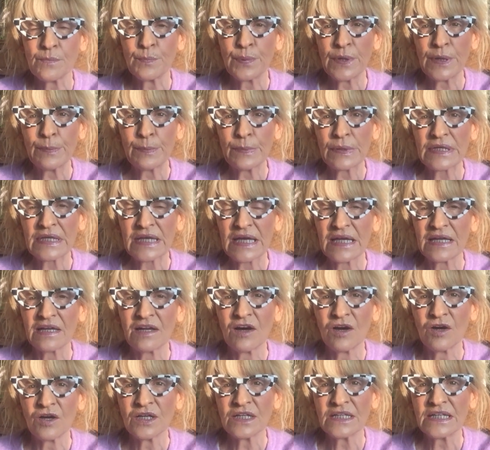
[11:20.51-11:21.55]
People can
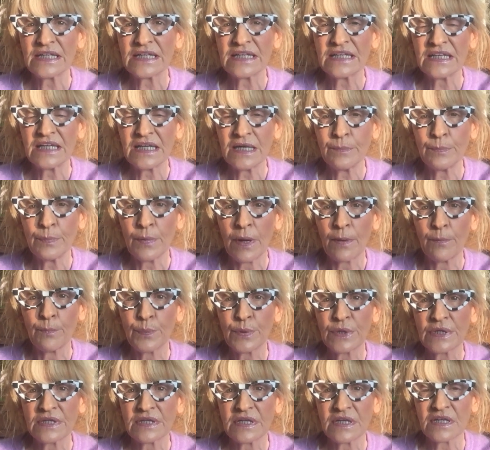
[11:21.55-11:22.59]
hardly keep up
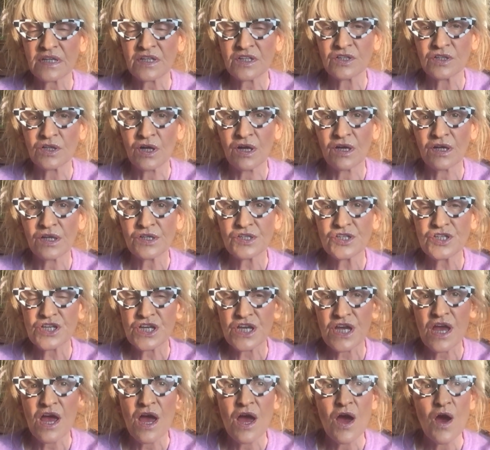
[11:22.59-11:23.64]
with
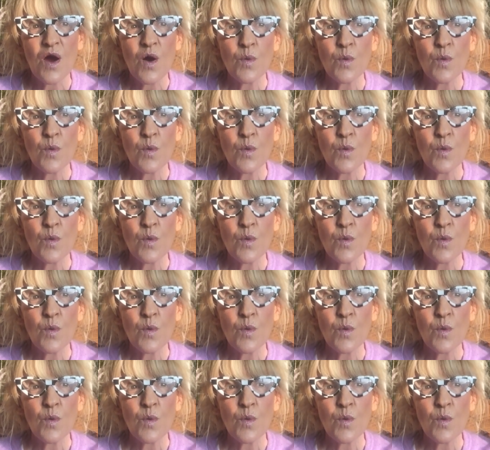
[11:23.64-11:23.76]
technology,